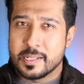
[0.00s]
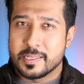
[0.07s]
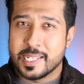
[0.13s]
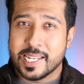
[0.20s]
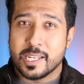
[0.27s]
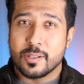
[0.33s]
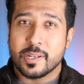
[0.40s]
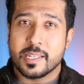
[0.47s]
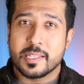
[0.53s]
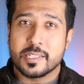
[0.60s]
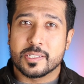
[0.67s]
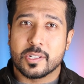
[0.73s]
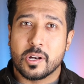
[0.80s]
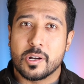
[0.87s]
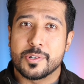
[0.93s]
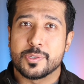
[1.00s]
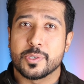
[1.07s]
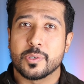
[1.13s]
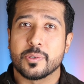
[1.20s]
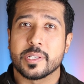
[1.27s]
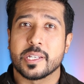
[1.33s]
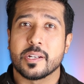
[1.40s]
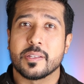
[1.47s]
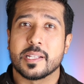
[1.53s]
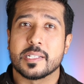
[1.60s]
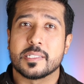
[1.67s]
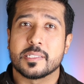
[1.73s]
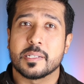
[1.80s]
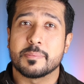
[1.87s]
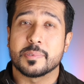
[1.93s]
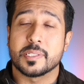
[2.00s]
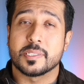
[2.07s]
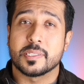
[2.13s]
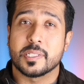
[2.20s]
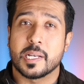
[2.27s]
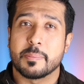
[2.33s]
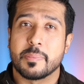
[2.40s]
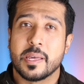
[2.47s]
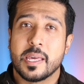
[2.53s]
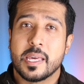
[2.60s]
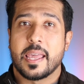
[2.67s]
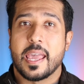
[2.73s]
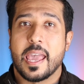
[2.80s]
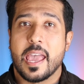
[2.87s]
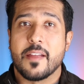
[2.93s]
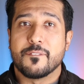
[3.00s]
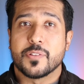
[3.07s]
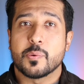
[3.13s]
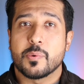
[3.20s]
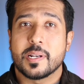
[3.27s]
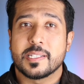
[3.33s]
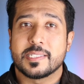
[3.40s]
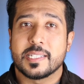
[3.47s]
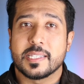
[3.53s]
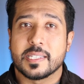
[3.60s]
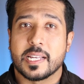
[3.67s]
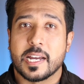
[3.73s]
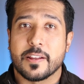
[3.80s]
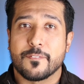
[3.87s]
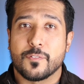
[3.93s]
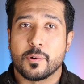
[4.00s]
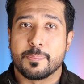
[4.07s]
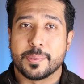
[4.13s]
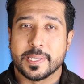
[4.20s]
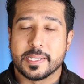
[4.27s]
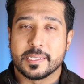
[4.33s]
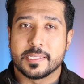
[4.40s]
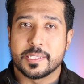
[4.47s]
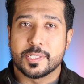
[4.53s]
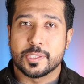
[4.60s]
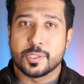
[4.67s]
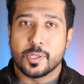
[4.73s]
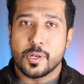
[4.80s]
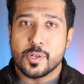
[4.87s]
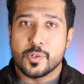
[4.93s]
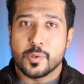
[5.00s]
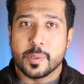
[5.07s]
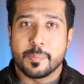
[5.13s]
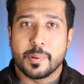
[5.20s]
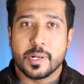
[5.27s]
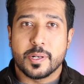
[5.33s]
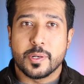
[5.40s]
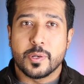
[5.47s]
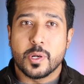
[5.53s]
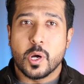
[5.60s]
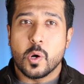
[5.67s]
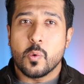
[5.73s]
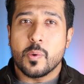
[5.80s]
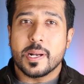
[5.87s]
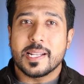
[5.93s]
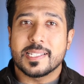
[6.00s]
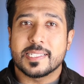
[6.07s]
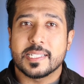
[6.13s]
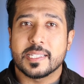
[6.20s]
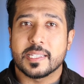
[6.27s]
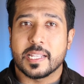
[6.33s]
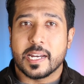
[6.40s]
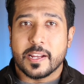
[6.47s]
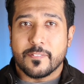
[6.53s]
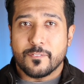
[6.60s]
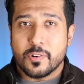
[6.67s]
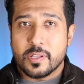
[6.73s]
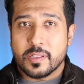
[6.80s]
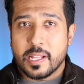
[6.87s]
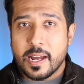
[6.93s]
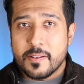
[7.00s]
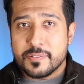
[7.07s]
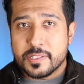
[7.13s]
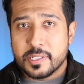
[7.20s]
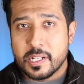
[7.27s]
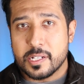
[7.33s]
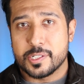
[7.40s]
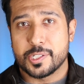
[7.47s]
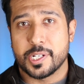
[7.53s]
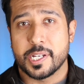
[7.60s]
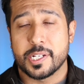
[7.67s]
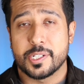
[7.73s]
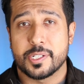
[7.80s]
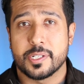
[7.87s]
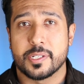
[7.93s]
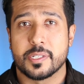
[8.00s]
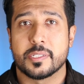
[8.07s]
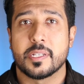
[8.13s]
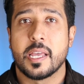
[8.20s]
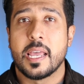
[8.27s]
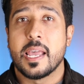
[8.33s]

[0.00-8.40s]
Take a look at this cartoon here that sums this up. Everyone is in line for pills and surgery, but no one is in line for lifestyle changes.